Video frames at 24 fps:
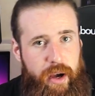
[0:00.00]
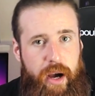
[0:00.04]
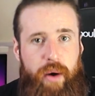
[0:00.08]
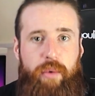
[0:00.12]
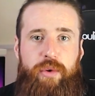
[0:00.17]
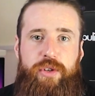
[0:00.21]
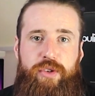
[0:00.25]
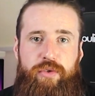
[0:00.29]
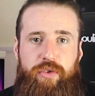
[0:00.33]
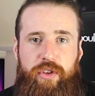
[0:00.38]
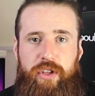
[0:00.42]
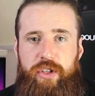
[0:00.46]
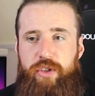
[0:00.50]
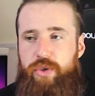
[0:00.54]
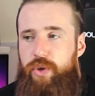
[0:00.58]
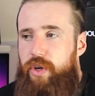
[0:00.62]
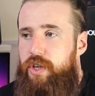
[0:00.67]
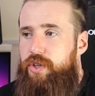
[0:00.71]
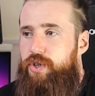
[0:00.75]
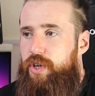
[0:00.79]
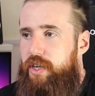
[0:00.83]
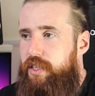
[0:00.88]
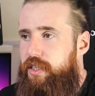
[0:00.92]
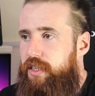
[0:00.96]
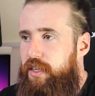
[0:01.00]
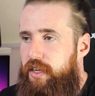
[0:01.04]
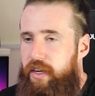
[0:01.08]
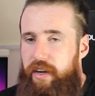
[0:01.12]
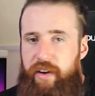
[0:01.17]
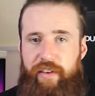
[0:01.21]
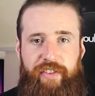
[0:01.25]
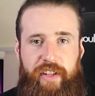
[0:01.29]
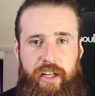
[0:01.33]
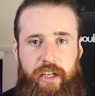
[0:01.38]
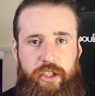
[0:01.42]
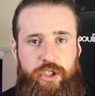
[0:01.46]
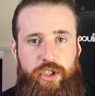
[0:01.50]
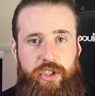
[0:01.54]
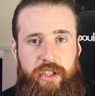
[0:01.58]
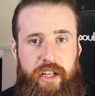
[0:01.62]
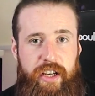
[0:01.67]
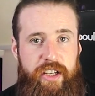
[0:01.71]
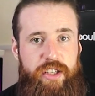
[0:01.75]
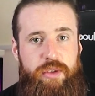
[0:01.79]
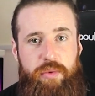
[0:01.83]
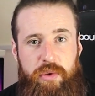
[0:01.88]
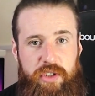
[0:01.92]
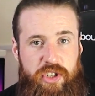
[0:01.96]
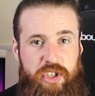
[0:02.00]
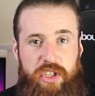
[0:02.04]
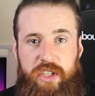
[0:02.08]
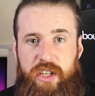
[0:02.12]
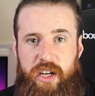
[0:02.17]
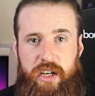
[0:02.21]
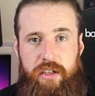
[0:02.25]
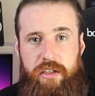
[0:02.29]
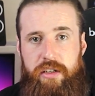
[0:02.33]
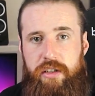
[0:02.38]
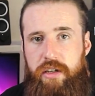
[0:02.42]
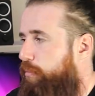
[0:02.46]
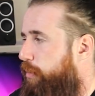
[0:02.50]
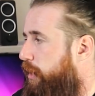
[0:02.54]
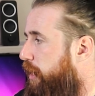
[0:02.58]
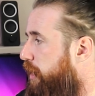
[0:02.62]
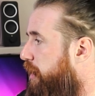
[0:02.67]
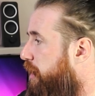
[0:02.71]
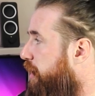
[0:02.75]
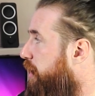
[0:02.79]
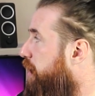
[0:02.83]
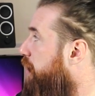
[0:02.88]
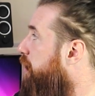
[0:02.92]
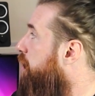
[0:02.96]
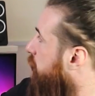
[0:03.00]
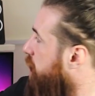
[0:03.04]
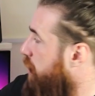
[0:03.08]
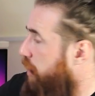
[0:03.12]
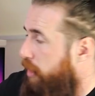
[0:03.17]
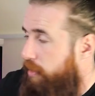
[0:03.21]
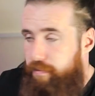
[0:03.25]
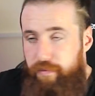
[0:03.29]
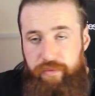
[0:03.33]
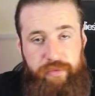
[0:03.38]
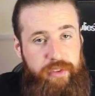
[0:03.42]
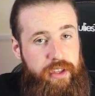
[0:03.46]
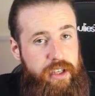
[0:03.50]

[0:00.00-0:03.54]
I wasn't really too interested in it flashing lights, which it does, but yeah,